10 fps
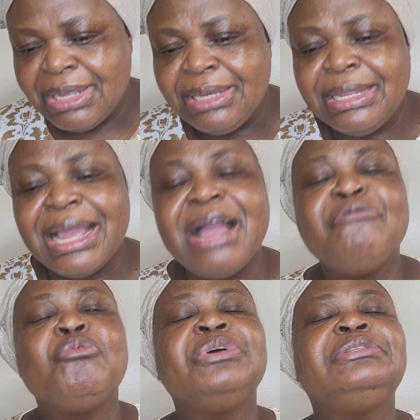They
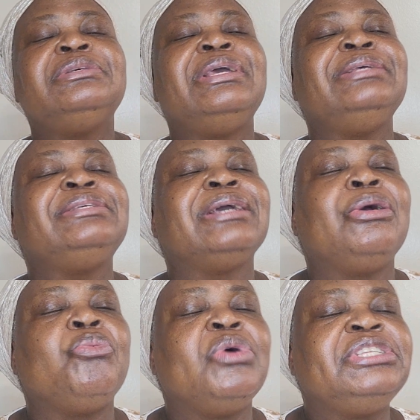have what
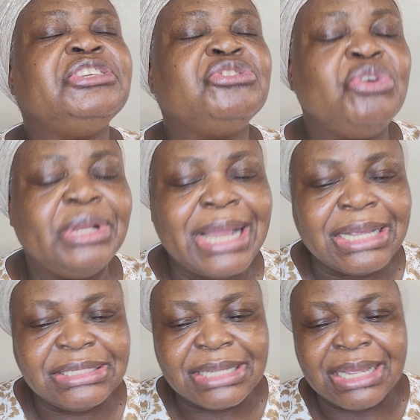is known
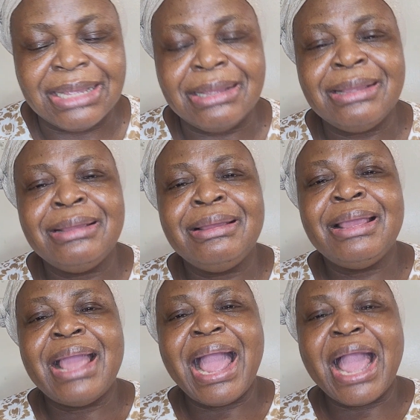as
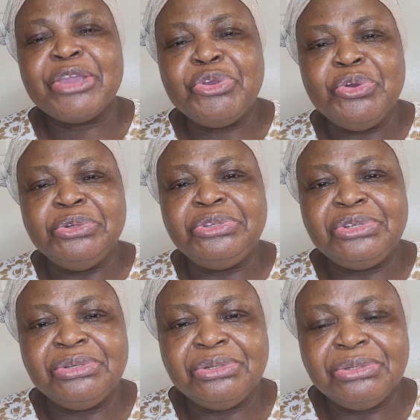acute